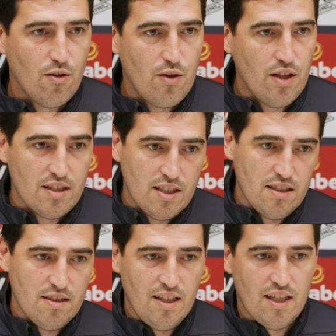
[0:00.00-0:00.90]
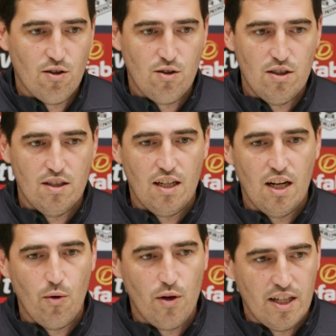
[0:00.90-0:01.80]
other things that they are not
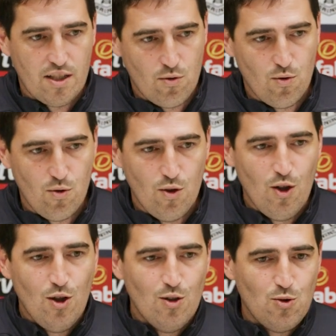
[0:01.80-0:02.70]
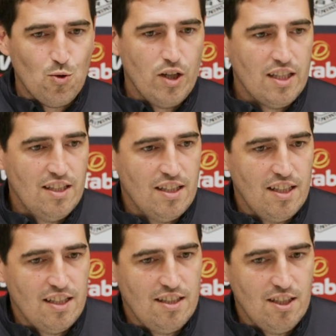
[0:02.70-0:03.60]
allowing us to get
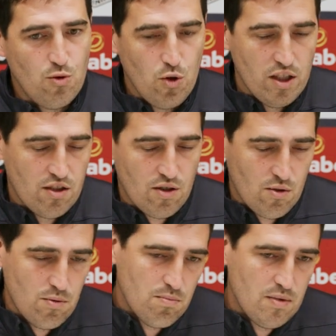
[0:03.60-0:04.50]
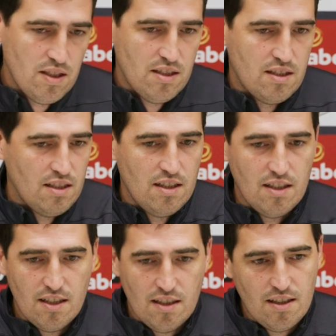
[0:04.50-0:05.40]
this win. So it's
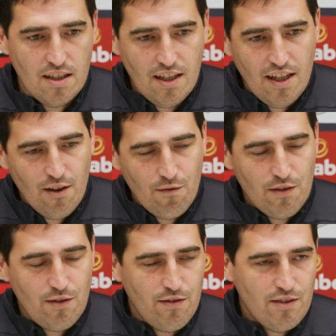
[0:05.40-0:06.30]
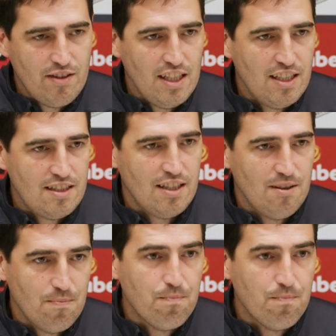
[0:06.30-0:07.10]
50-50, let's say.